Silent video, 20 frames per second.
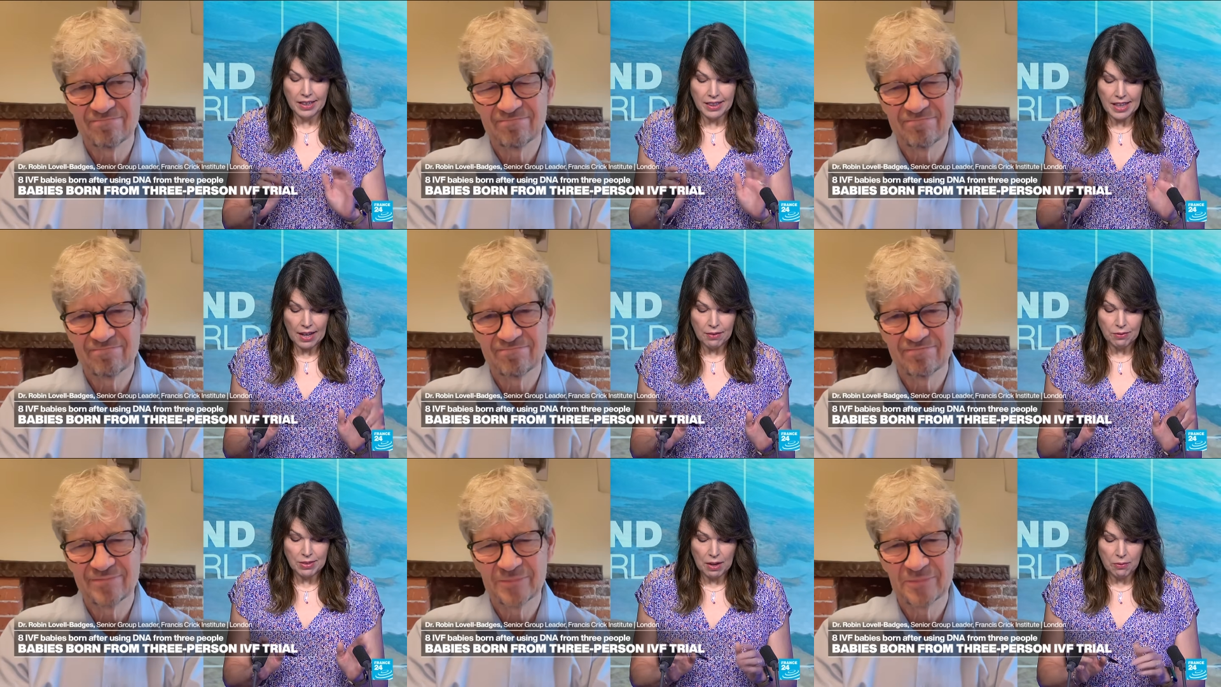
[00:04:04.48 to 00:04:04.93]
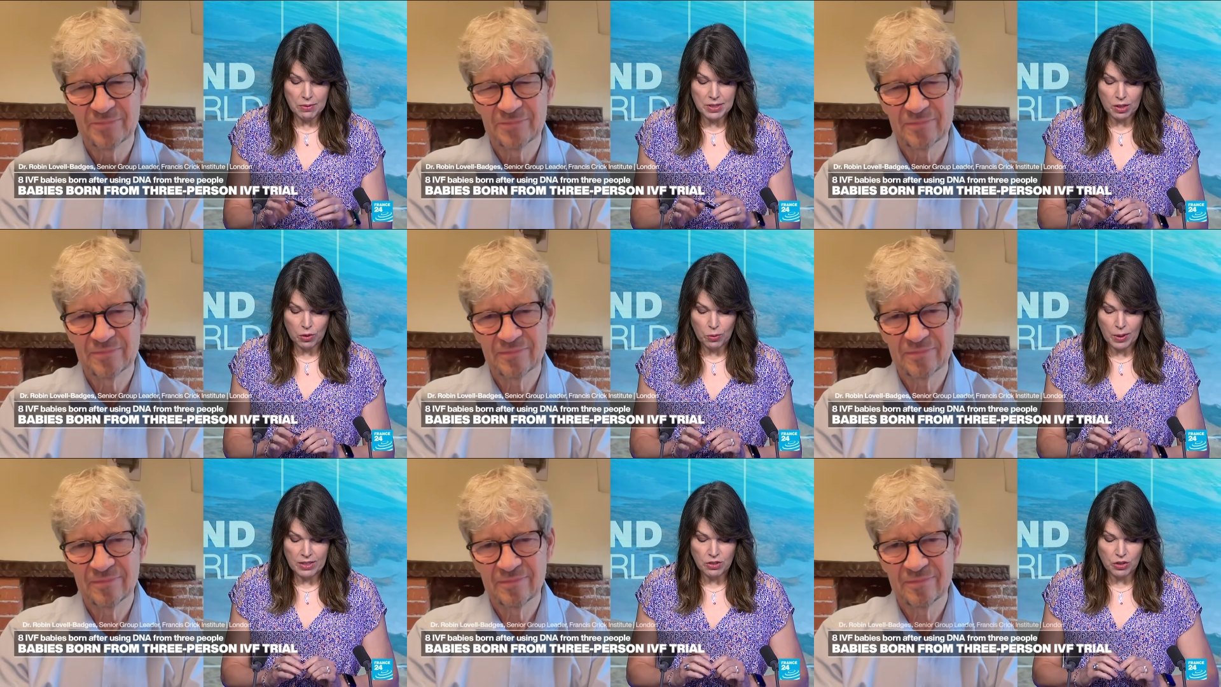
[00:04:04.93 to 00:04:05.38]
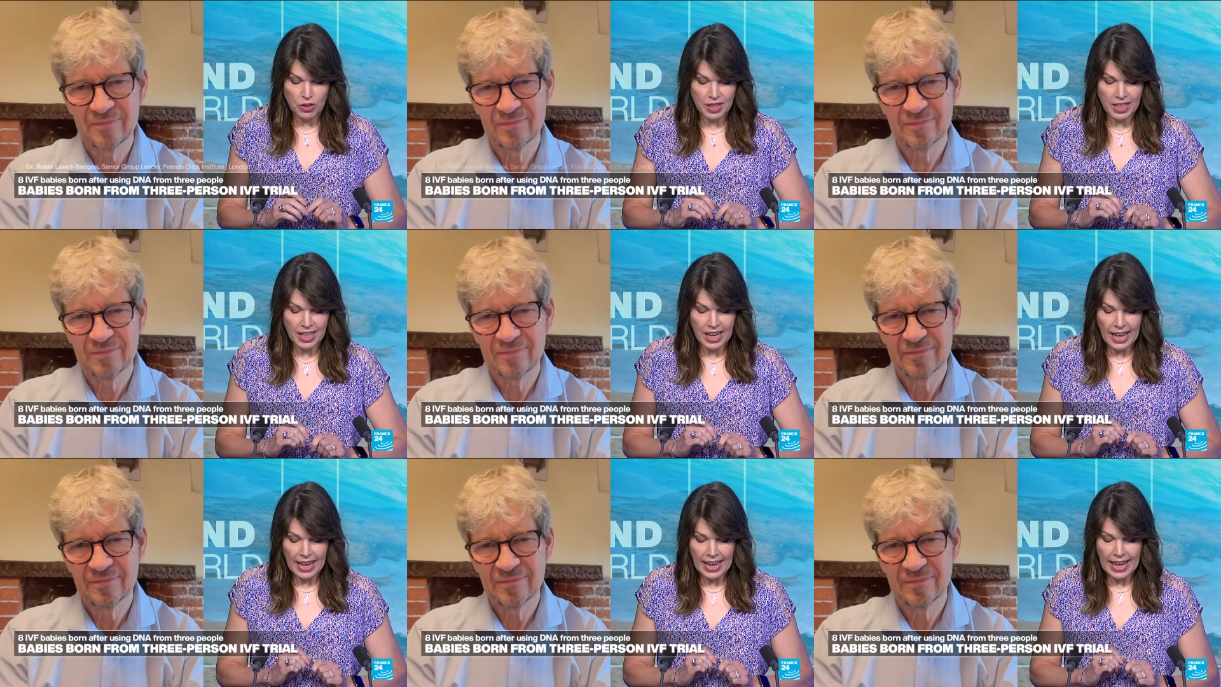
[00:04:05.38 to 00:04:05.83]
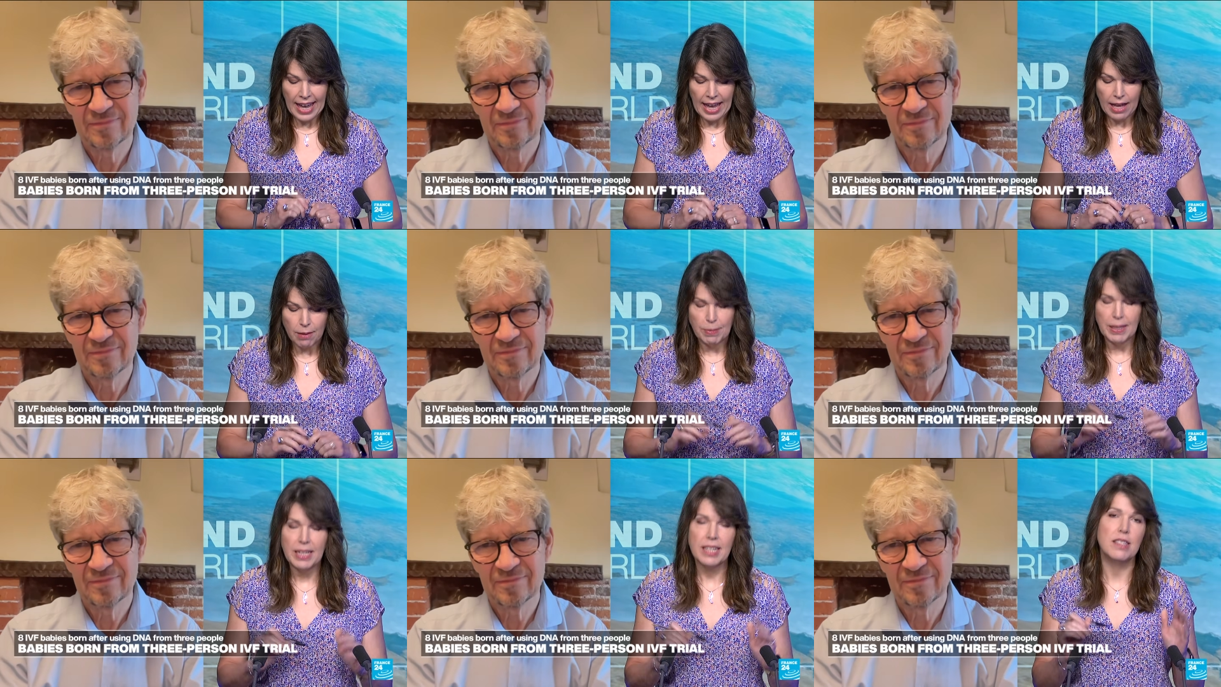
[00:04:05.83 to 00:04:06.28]
Speaker 1: that that was a question that I had
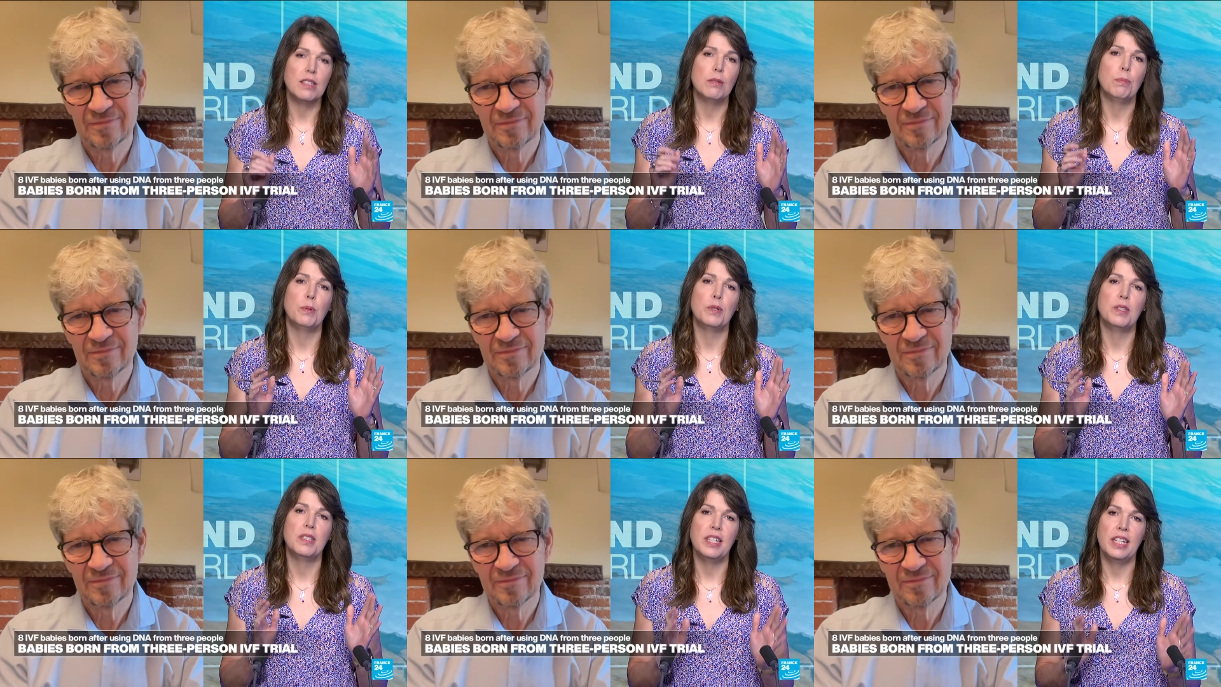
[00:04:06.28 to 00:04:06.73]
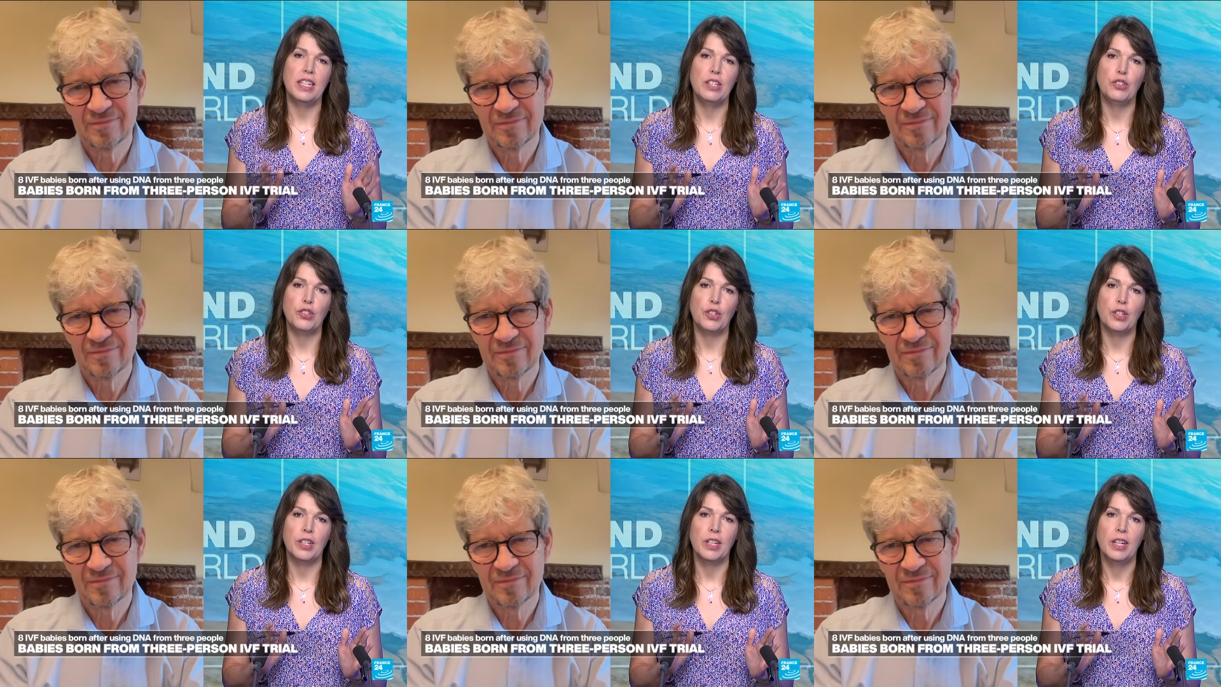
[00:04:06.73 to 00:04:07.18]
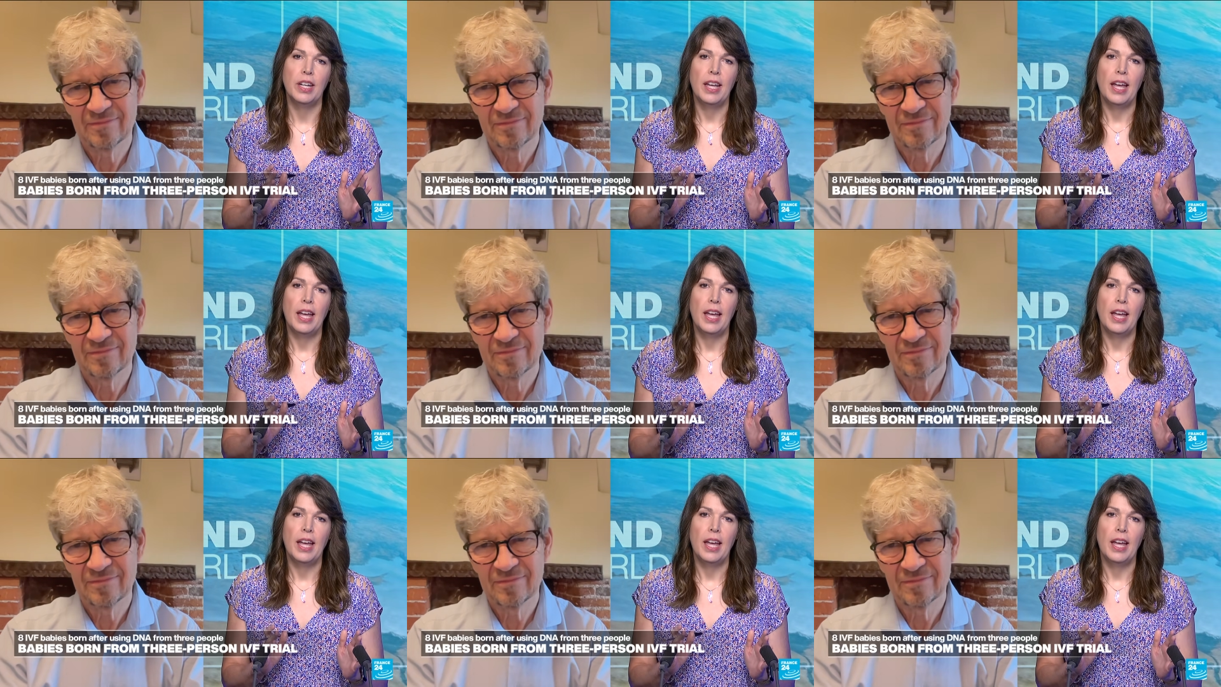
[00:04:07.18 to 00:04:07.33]
because the procedure